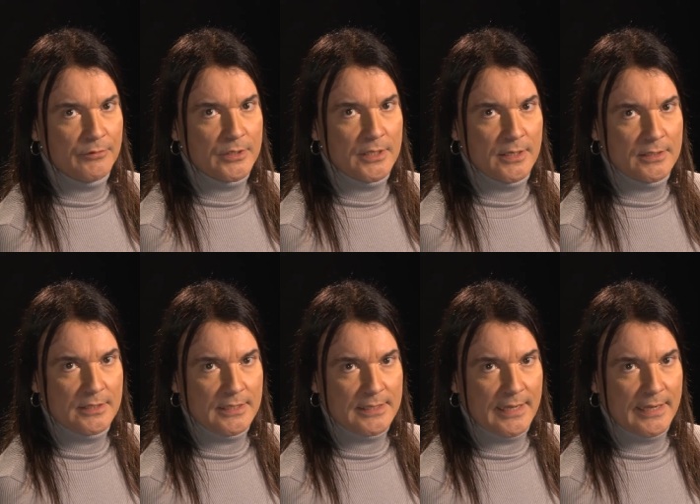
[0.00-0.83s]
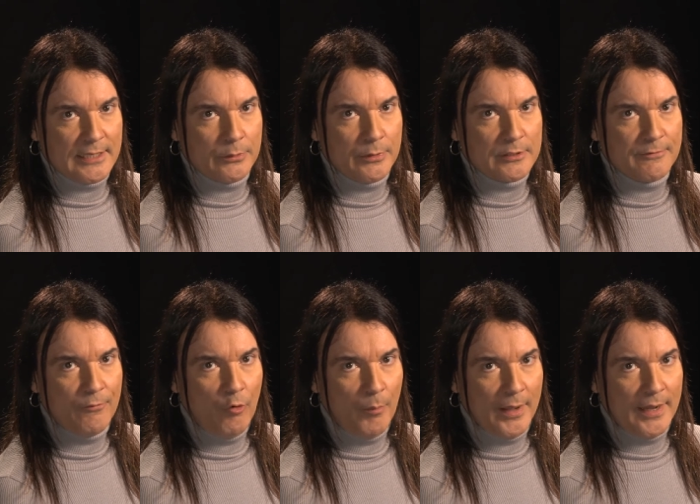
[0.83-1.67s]
he returns his head to its
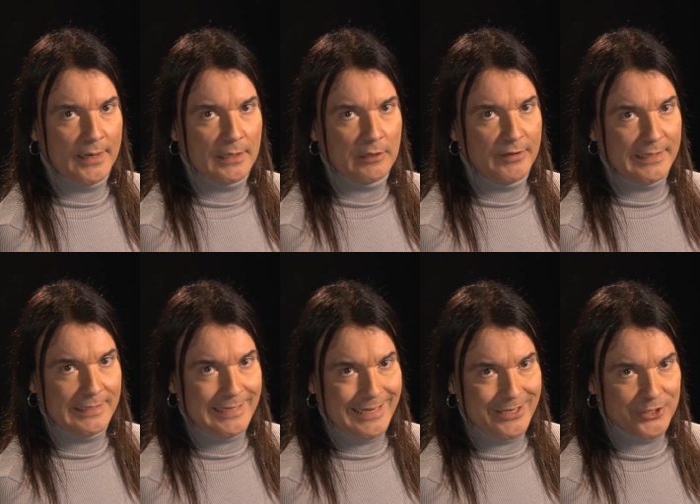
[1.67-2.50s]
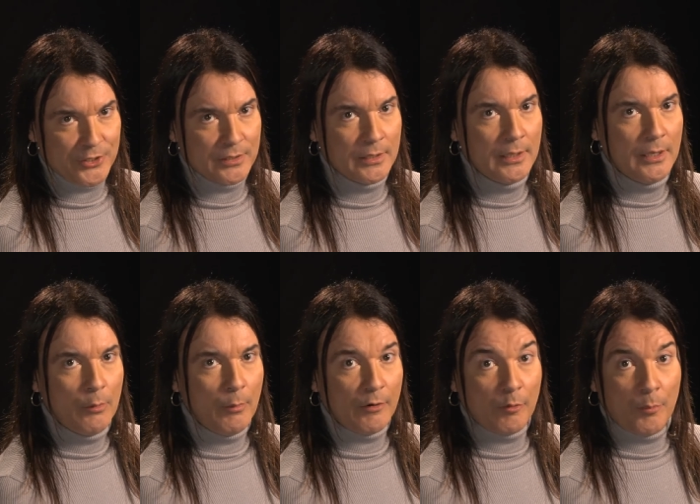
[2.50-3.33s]
former angle of inclination,
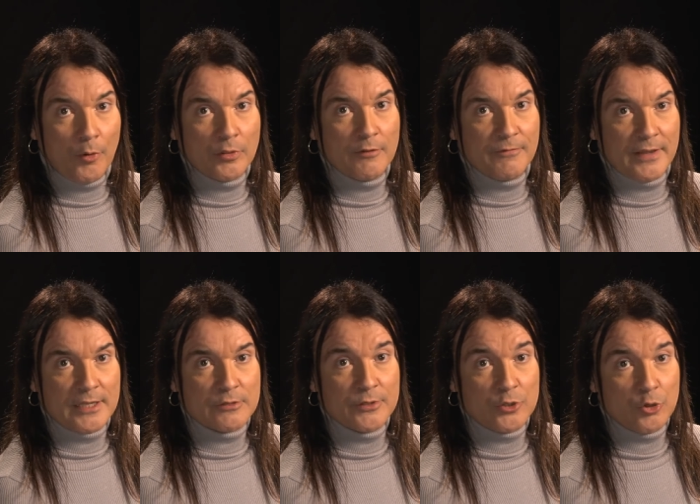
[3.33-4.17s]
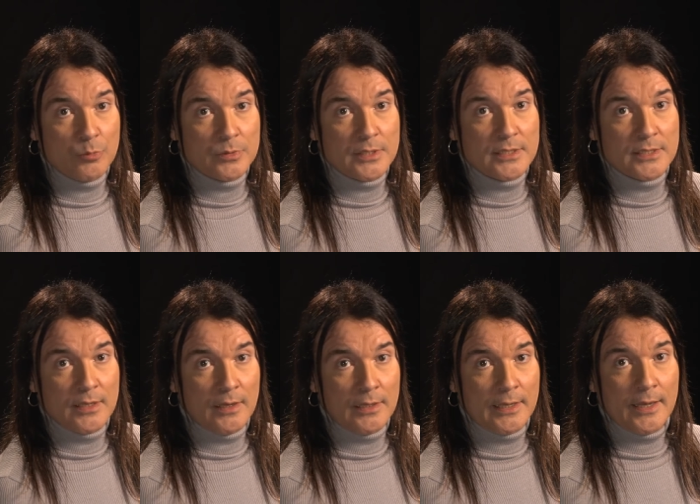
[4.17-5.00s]
whereupon the face resumes its
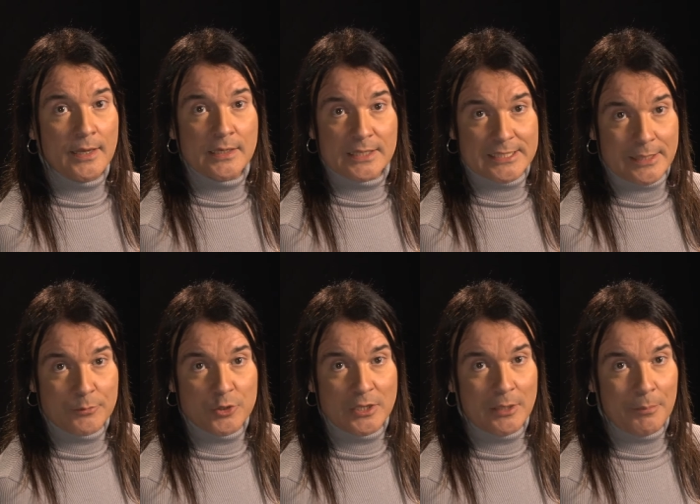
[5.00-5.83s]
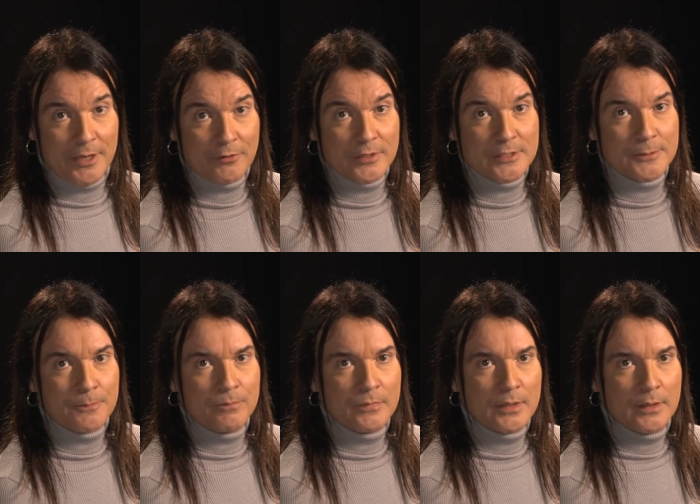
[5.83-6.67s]
earlier unexceptional appearance.
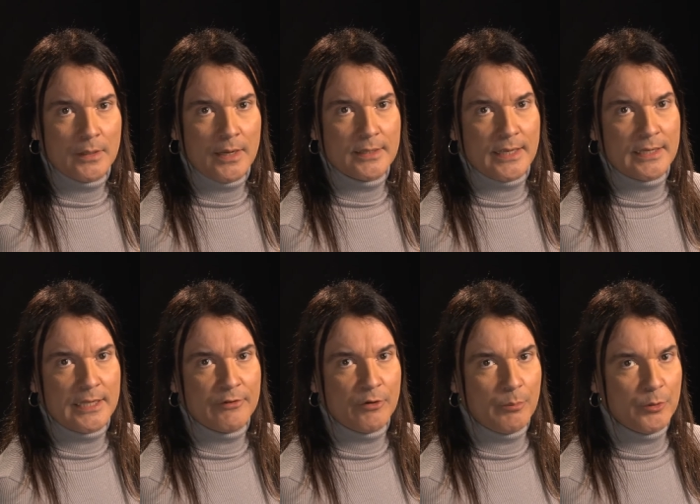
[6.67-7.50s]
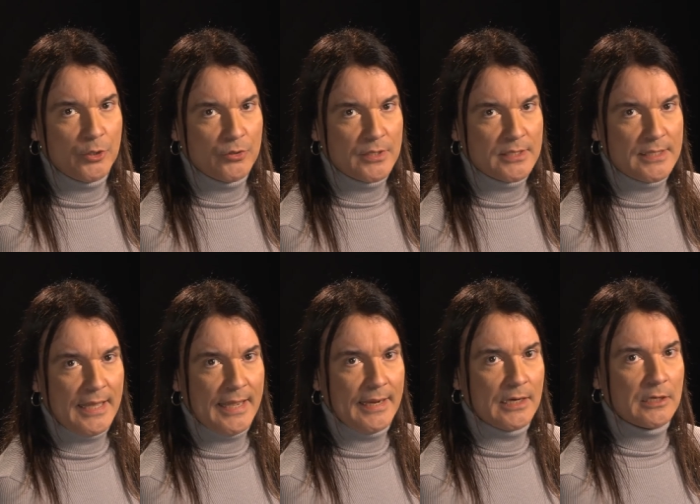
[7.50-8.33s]
And then he reproduces the
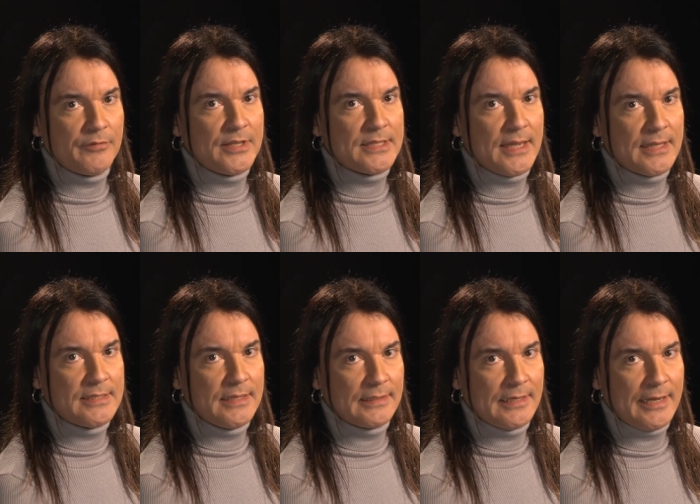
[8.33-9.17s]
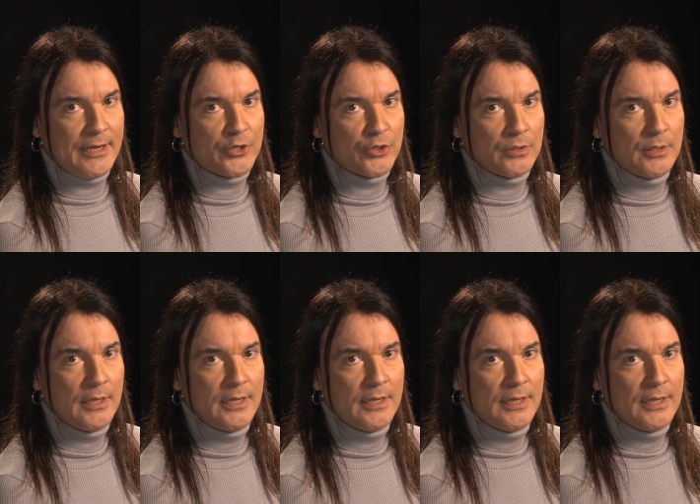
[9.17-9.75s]
angle of his head's inclination